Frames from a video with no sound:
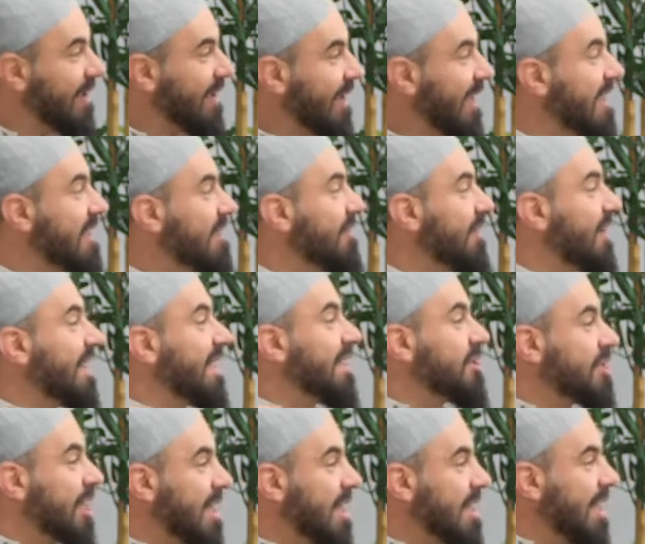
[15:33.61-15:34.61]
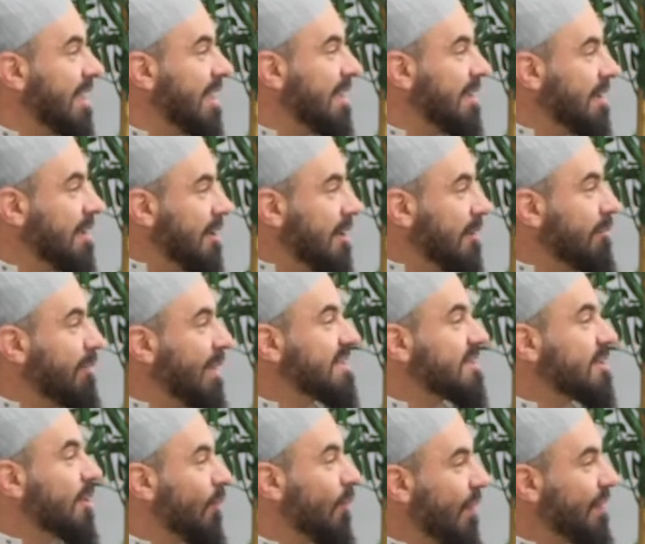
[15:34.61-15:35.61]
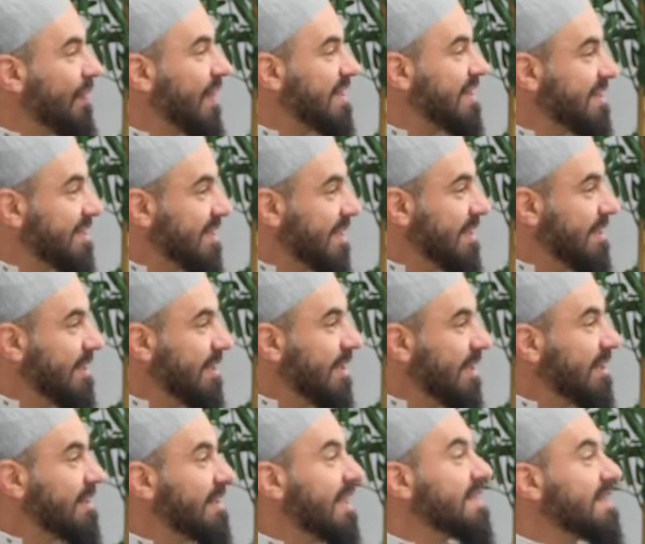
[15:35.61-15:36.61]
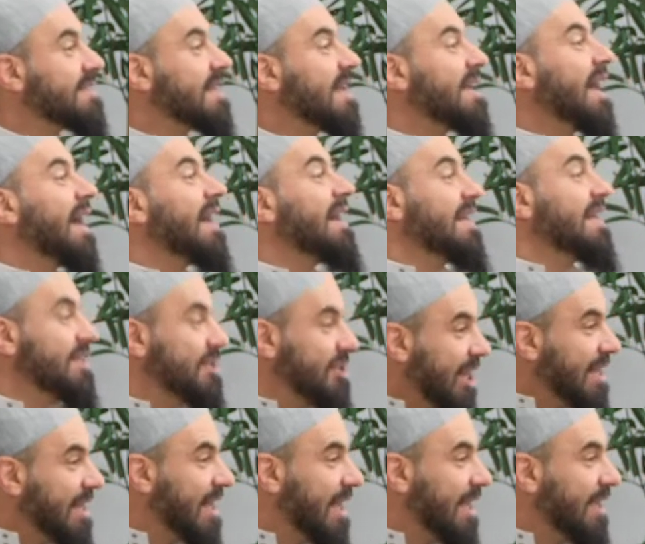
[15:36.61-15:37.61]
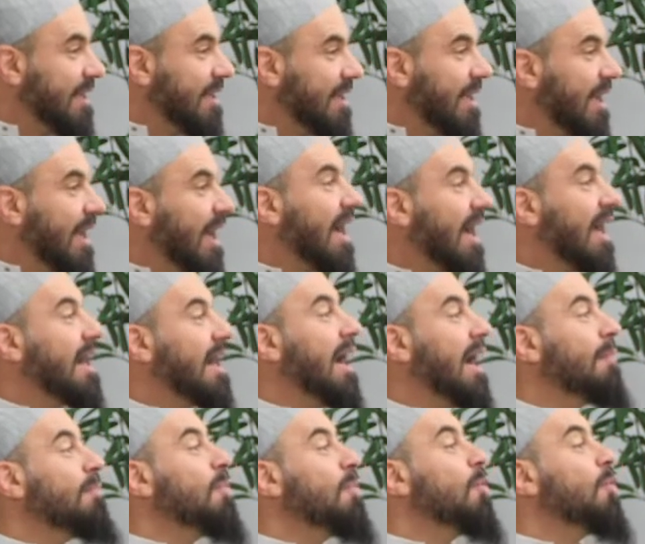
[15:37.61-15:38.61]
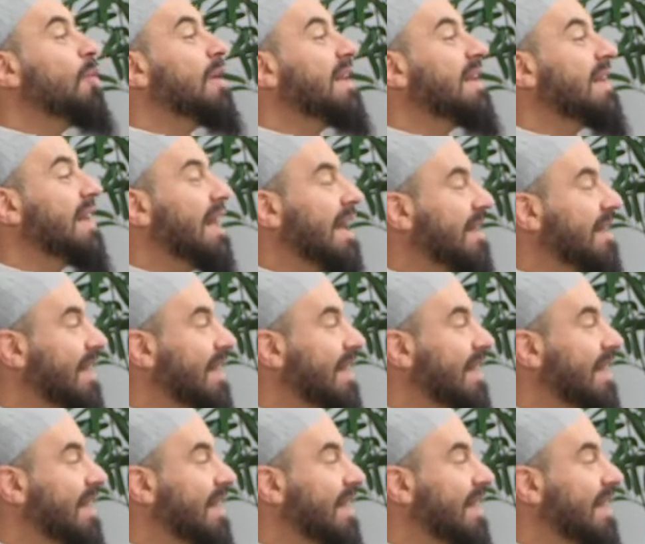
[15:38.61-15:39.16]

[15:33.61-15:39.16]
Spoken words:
Even in Jannah, based on what they see, they say in Jannah, Alhamdulillah. They